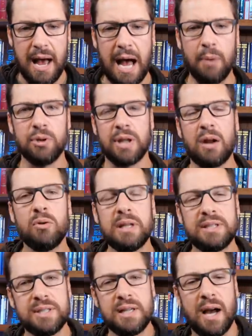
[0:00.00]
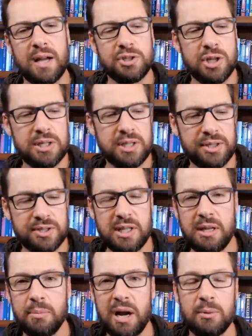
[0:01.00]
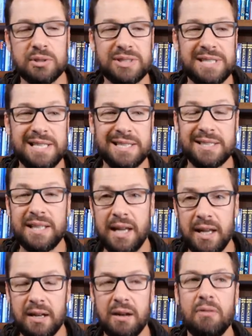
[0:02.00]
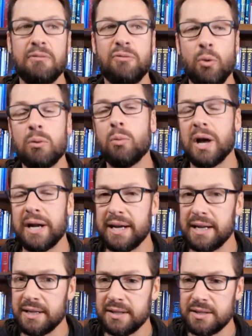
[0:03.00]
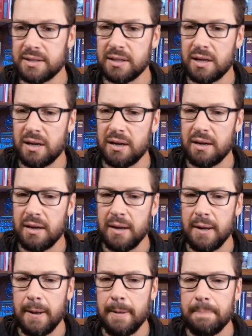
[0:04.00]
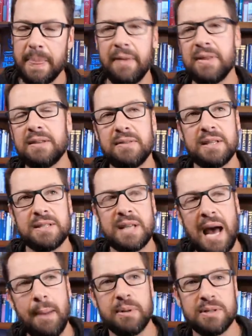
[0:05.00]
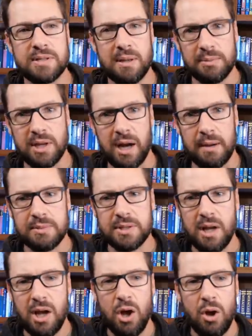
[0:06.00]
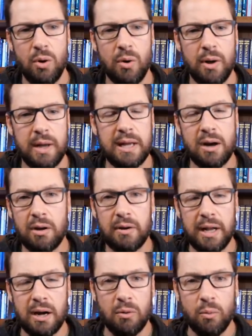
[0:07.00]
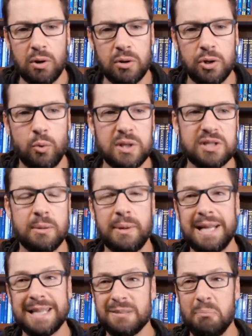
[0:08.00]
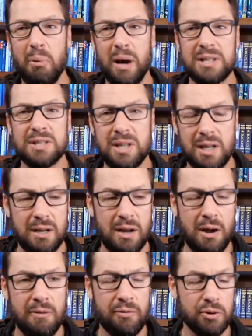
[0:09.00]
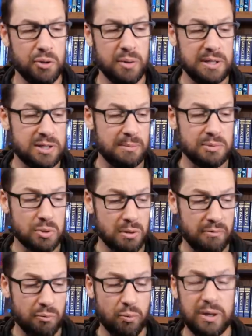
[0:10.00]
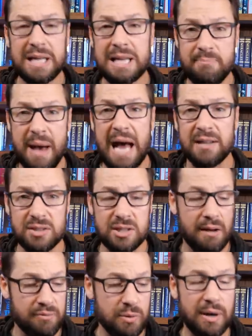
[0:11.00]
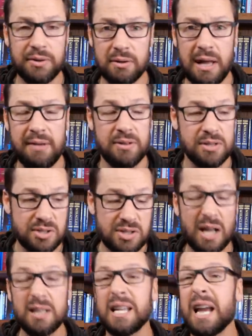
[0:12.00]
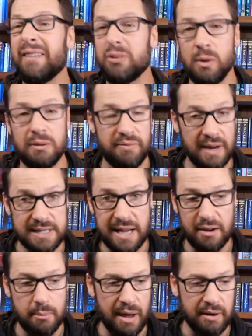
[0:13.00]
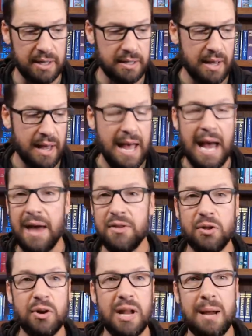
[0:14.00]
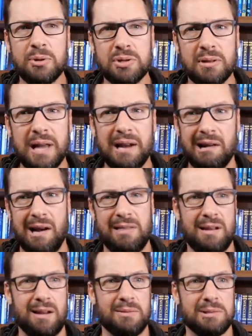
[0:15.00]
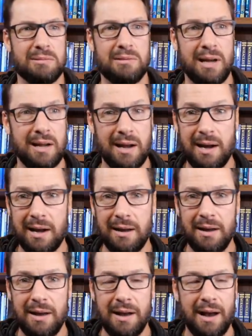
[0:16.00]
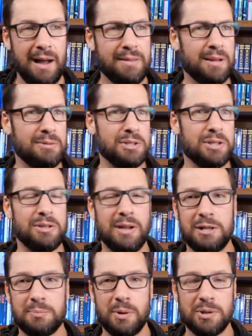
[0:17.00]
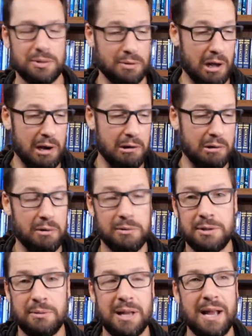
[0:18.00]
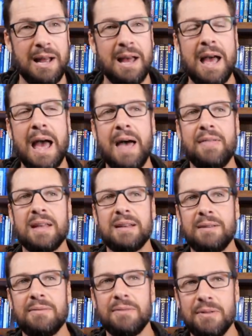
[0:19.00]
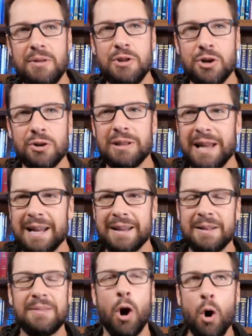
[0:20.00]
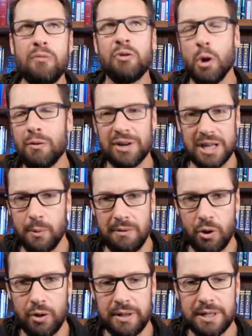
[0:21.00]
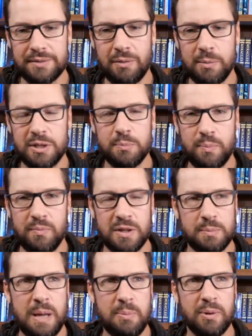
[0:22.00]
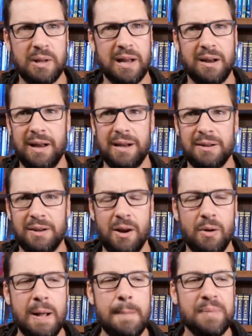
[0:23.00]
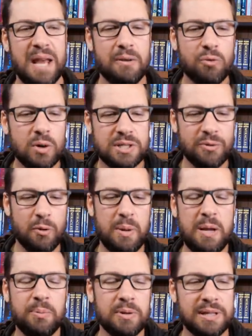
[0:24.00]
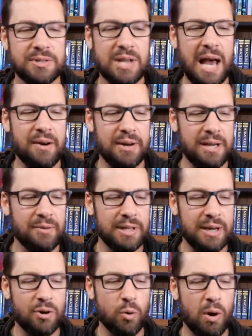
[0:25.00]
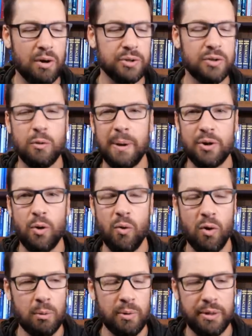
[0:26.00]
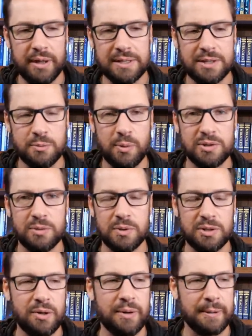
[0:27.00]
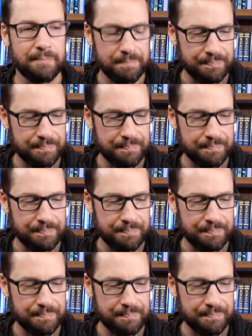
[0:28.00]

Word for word: I will not only see God judging sin, but I will see sin for what it is. Now, th- this happens sometimes uh, in our in our world when somebody gets busted for doing some sort of really bad stuff throughout their life, and suddenly everyone finds out about it, and then their neighbors are like, "I thought he was a great guy." I thought he was such a nice person. I didn't know he was anything. And then you're like over and over again we've heard this from these these people like i didn't know and of course there were people scattered here and there who all knew about the horrible things this person was doing